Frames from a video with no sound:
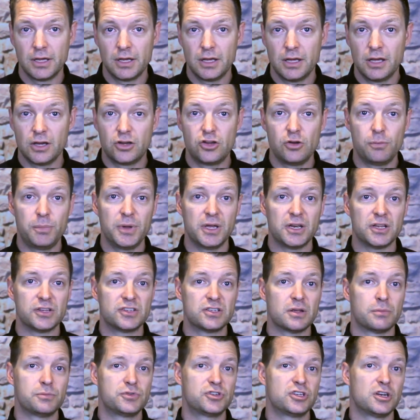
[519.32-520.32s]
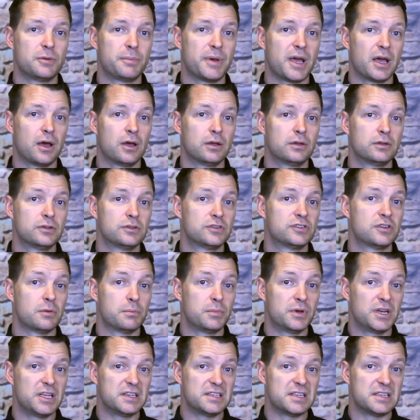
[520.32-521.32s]
it could be an assumption about
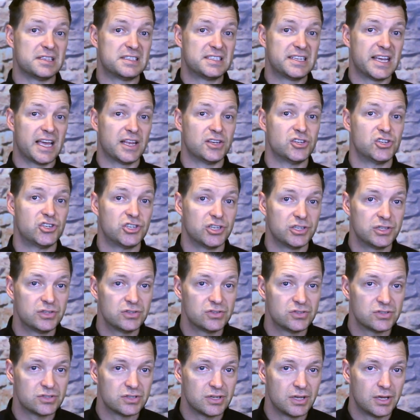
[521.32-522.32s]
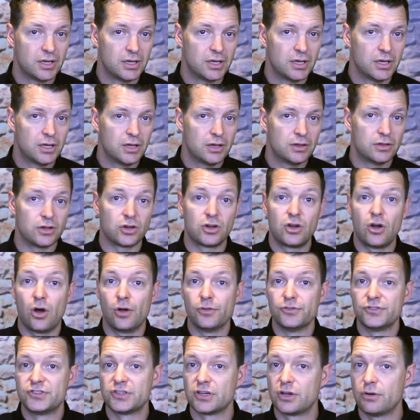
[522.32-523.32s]
somebody's intentions, the
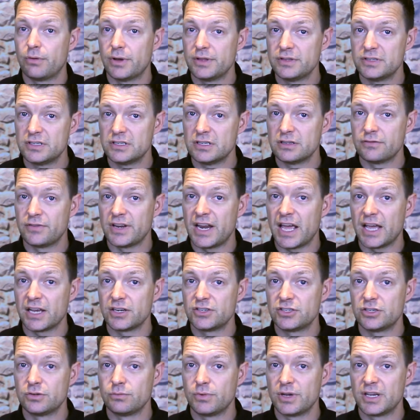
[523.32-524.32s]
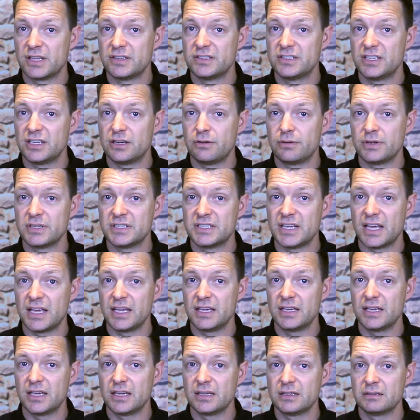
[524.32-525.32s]
consequences of an action we're considering
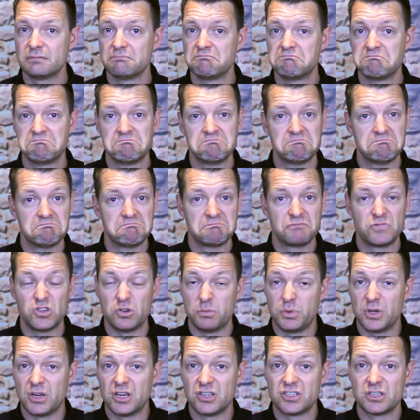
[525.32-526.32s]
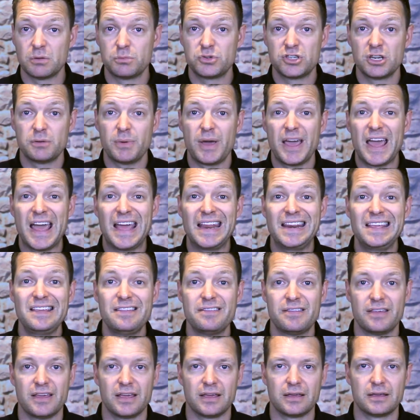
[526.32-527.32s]
taking could be an assumption about
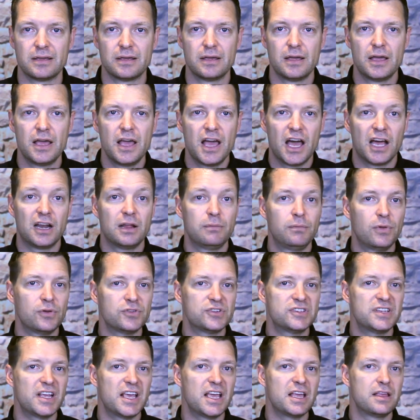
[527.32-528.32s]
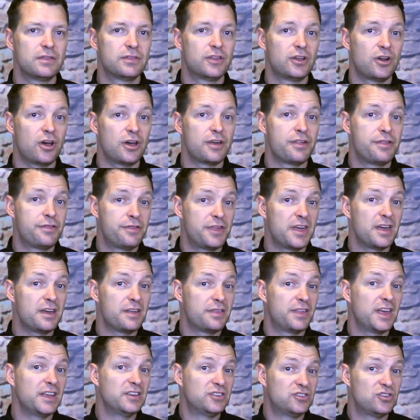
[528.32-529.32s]
anything. And I'm not saying that I think
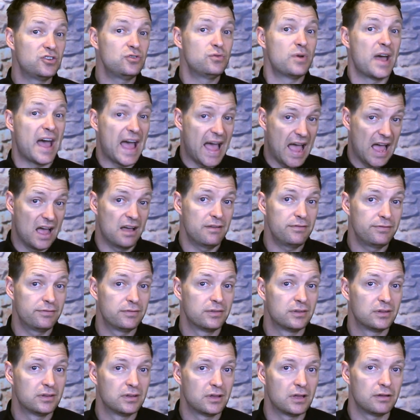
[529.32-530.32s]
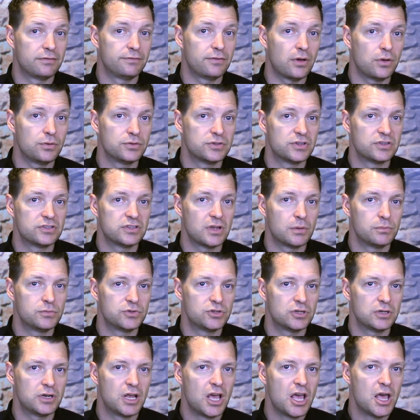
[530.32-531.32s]
they do have a false
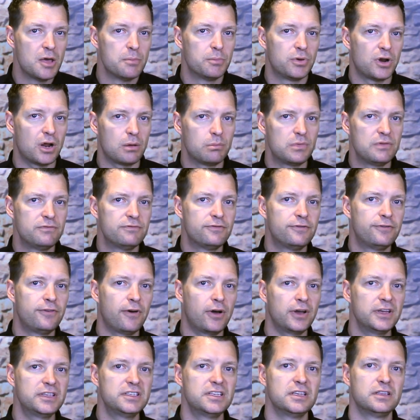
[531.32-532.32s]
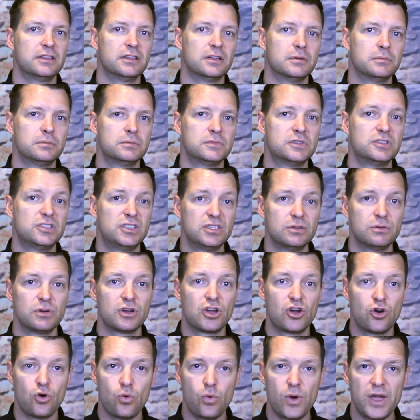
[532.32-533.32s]
assumption, but I'm inviting them to do a
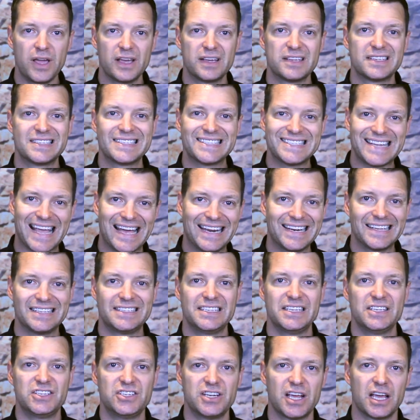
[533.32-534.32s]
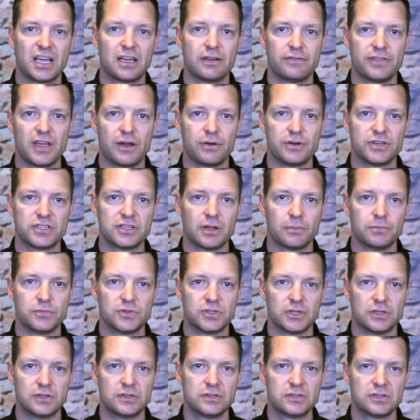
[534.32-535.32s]
quick sanity check of their
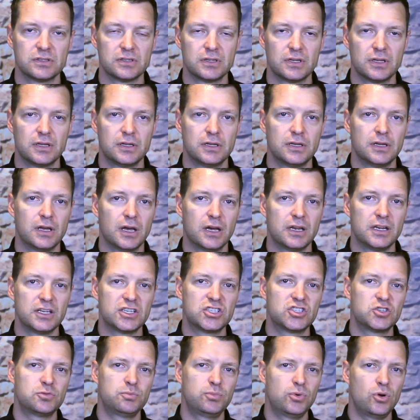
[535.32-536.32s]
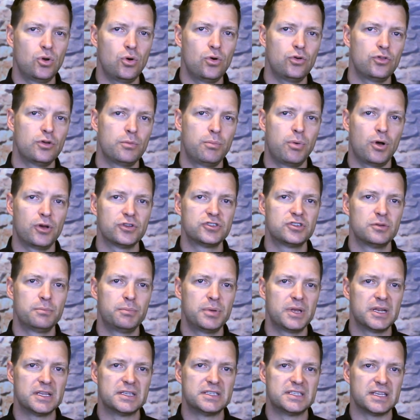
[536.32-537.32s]
assumptions and explore the
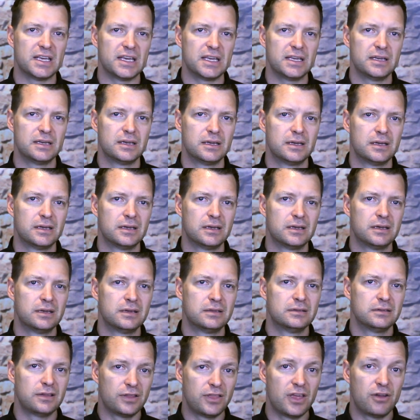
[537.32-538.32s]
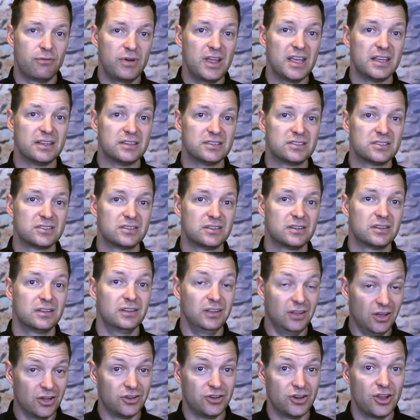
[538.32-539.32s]
possibility that there is
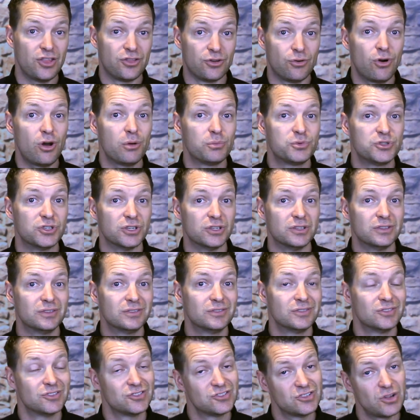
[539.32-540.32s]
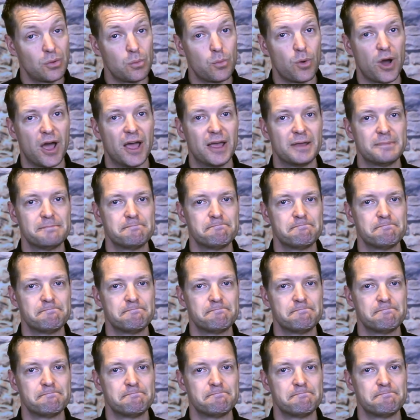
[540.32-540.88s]
another option somewhere.